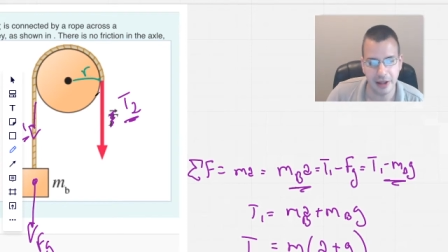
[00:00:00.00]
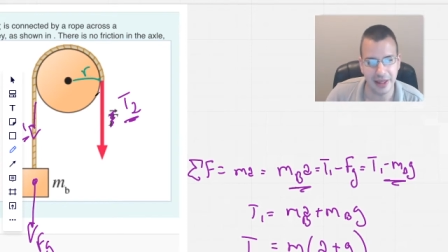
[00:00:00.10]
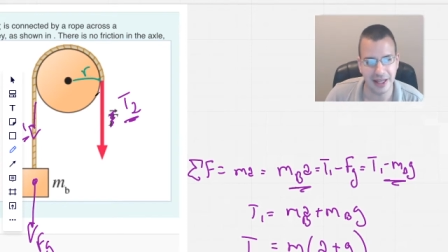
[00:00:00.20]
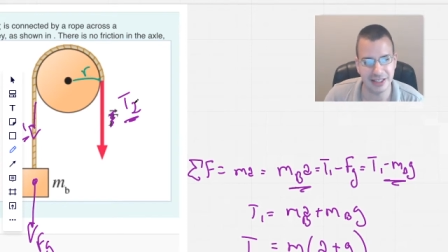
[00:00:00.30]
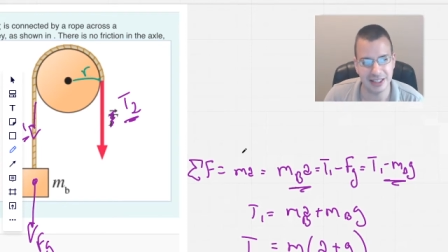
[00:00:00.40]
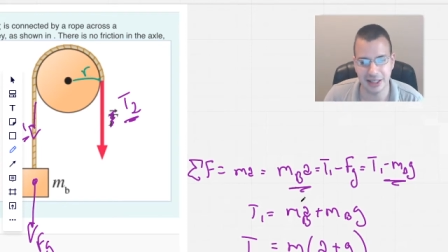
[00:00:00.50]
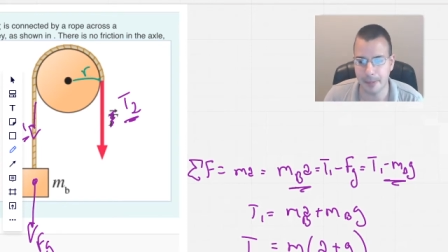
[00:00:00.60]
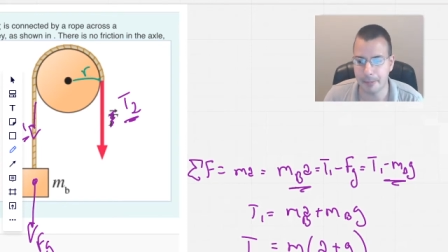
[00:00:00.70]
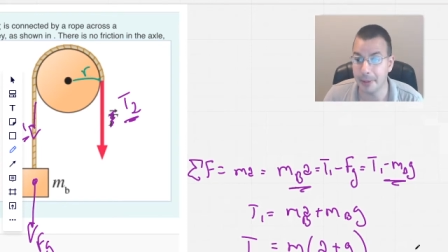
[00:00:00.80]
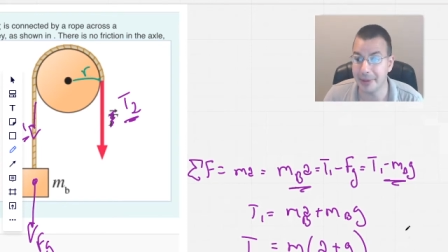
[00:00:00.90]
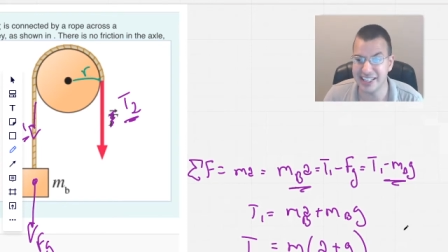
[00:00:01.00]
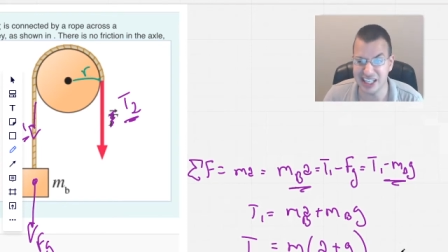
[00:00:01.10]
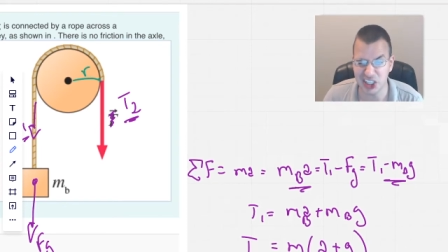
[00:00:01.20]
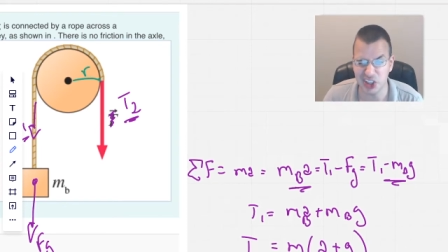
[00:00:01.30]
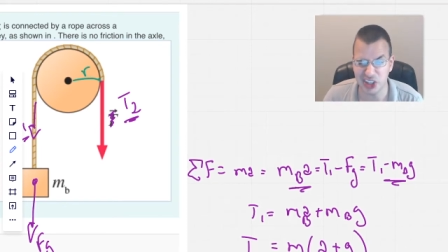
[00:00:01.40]
That is the
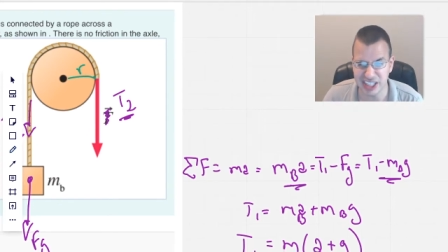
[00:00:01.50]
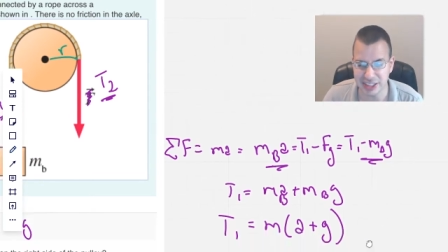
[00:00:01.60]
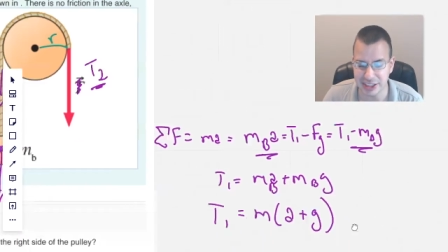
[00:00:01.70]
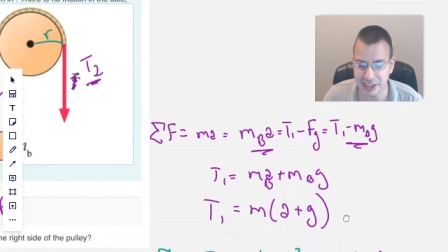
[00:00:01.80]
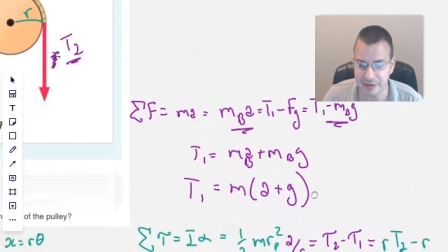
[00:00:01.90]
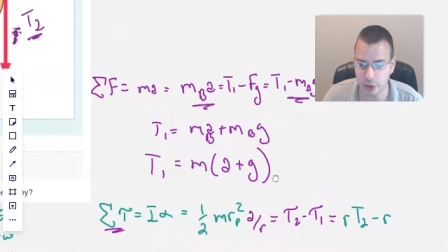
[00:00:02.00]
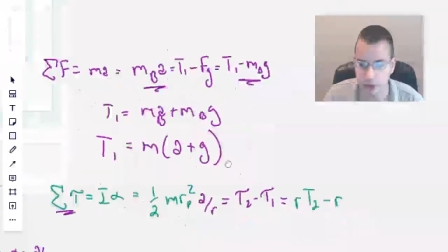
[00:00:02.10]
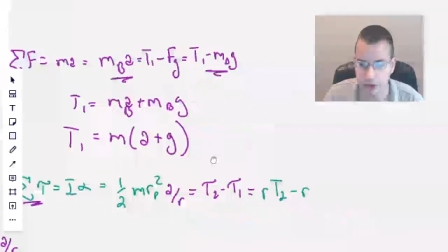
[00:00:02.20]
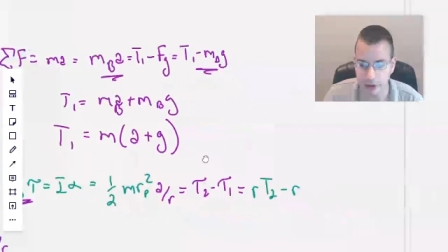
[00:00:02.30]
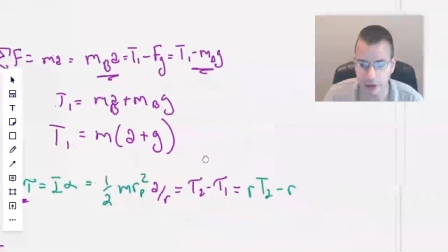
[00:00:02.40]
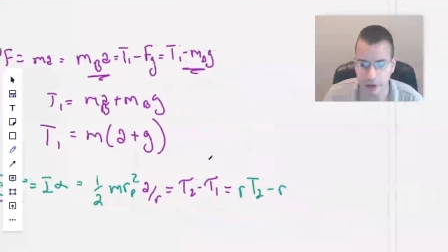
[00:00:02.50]
perpendicular distance, if you will.